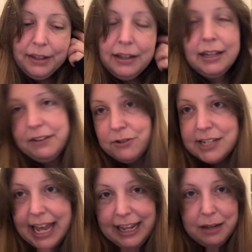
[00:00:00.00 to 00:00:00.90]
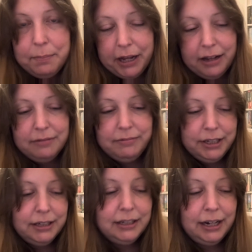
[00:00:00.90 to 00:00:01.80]
give or take, but
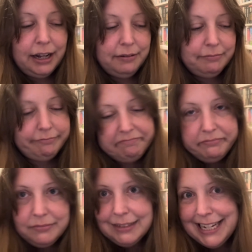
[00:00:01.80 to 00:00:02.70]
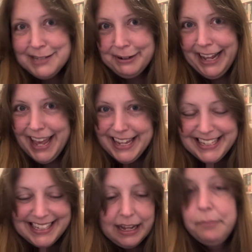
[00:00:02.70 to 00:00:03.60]
you know, is what it
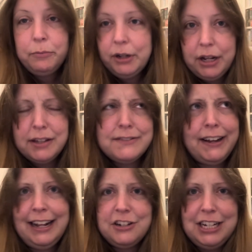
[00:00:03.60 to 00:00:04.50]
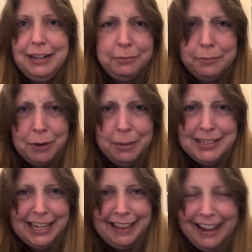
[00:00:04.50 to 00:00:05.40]
is. Well, no, it's fine actually. Why am I
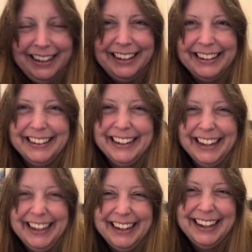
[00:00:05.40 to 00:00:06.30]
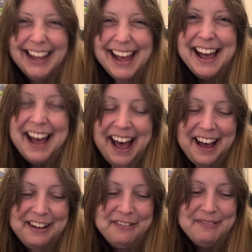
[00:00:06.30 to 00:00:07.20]
saying that?
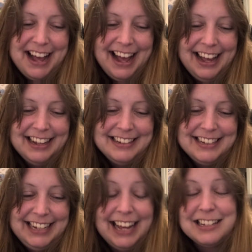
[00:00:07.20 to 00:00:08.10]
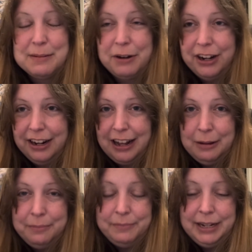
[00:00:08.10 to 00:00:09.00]
And yeah, tomorrow
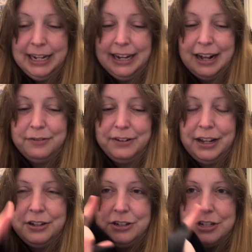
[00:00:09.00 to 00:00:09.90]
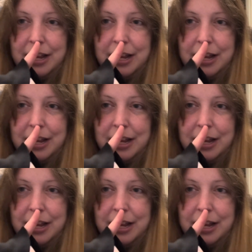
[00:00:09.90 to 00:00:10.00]
I'm eating out for lunch.